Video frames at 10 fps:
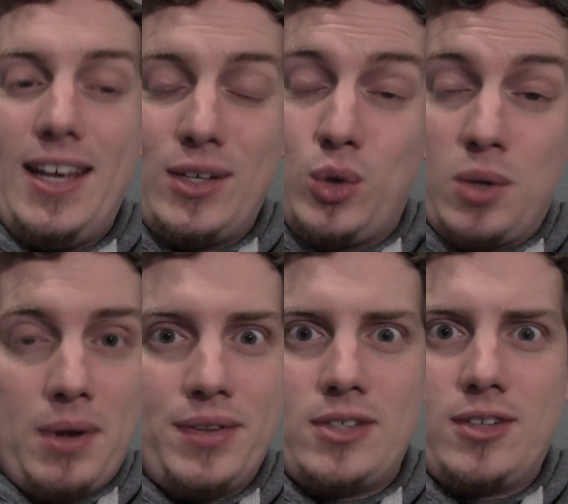It's all
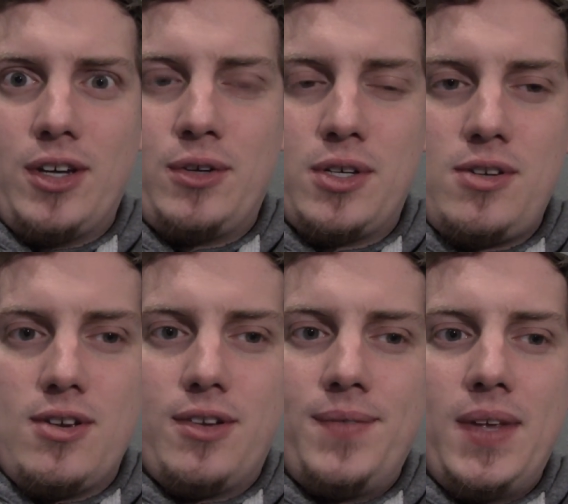about this guy
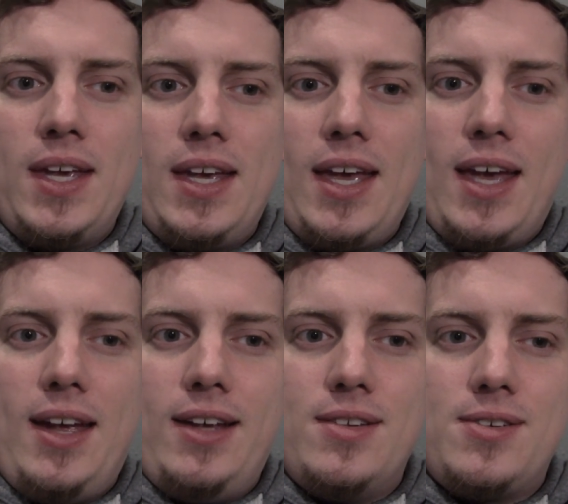Christian,
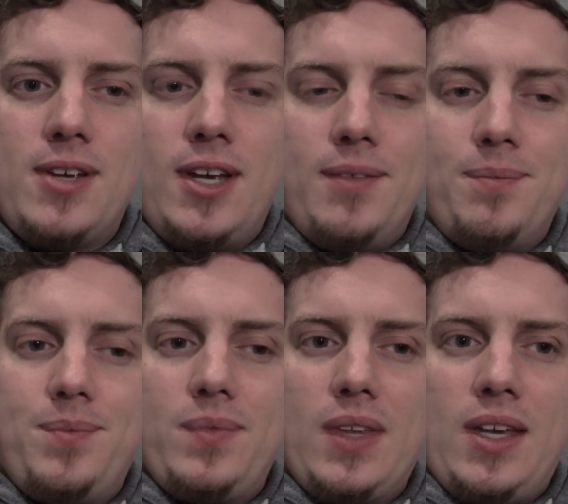and
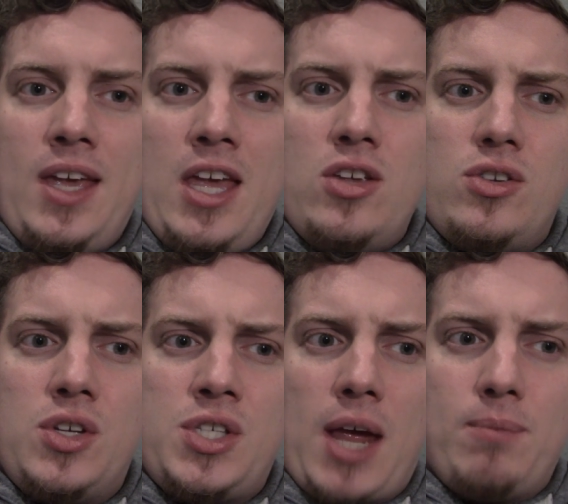his
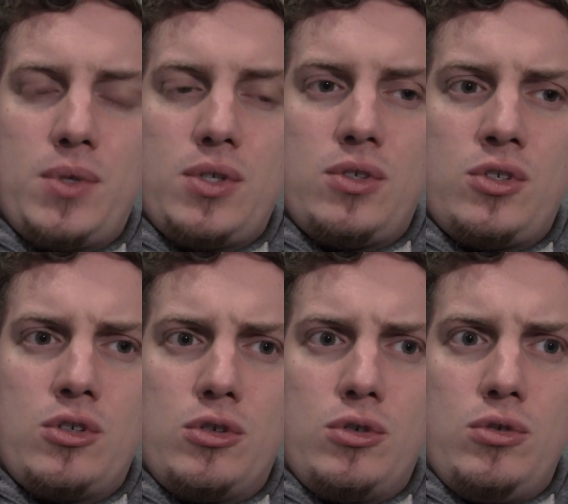attempt
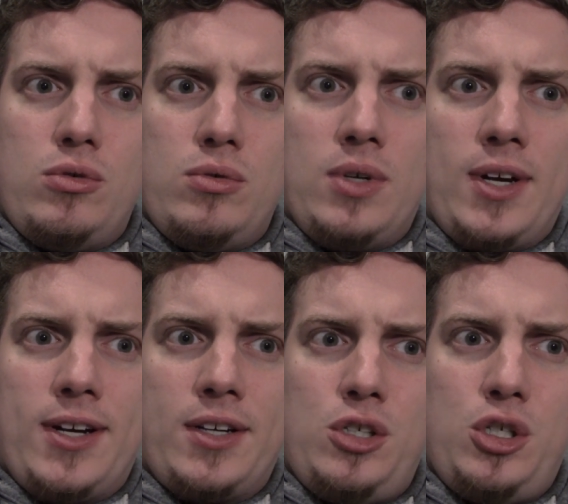to
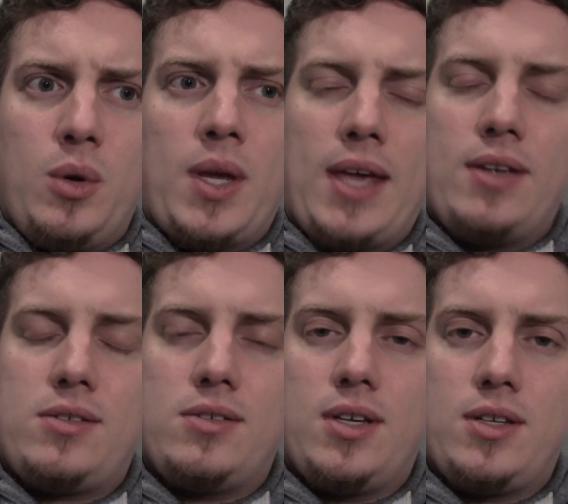uh,
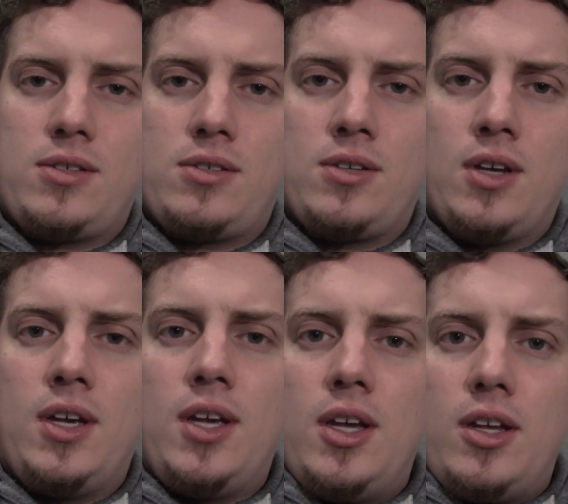showcase this
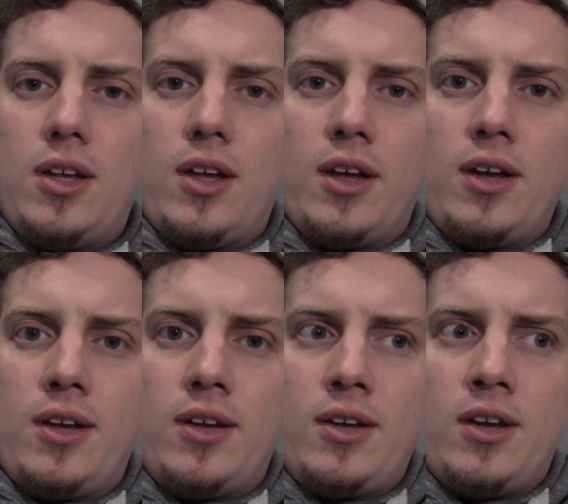
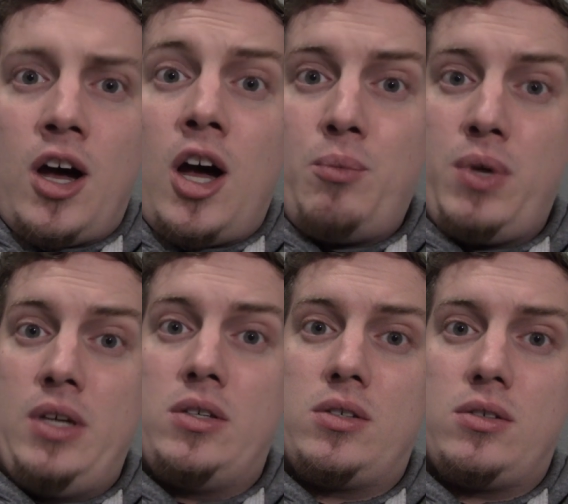uh, art
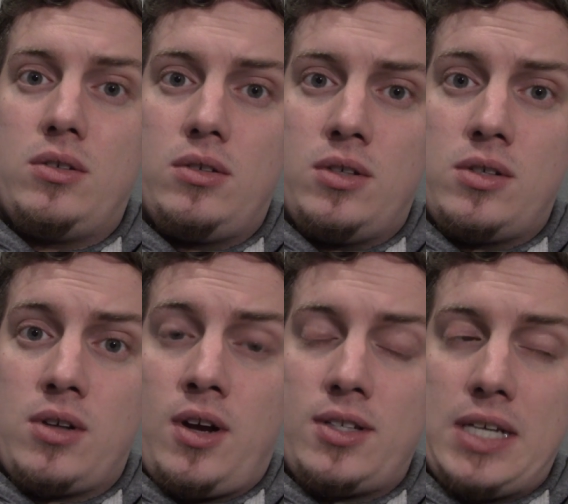piece,
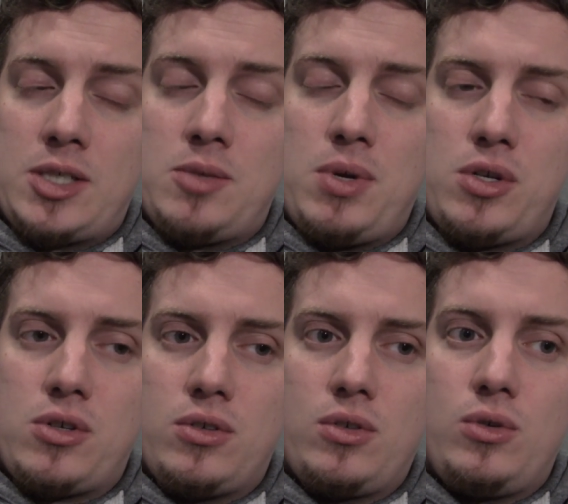this art
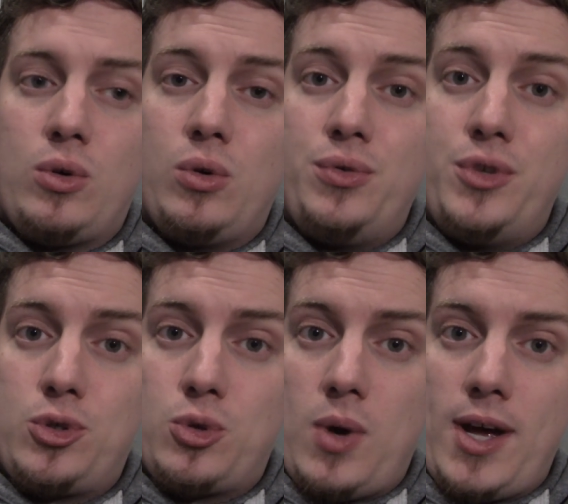exhibition called the
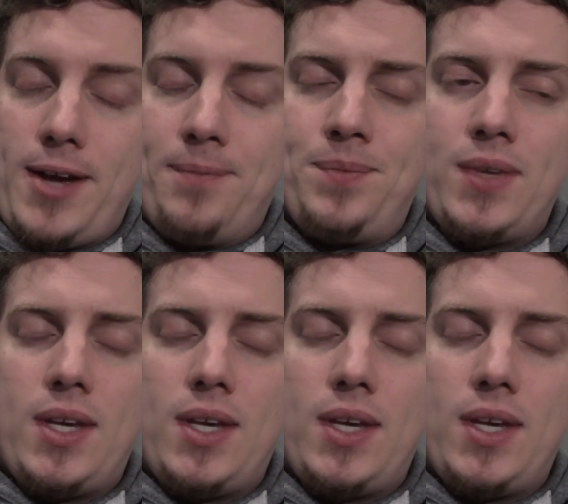Square,